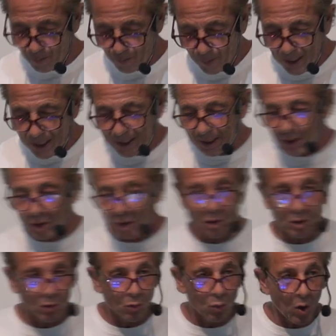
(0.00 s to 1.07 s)
But
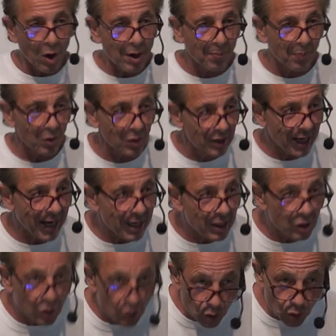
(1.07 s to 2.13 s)
what
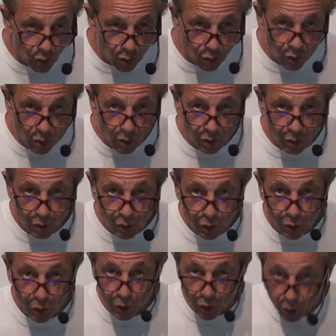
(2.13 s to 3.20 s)
pertains to you,
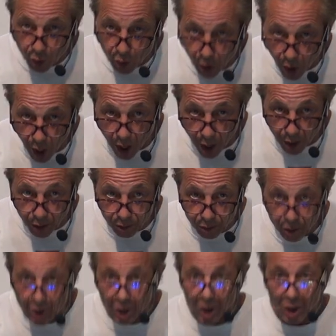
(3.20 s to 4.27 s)
to your call,
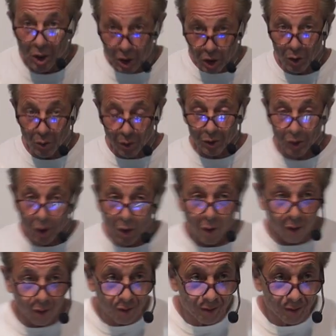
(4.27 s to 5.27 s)
you will know.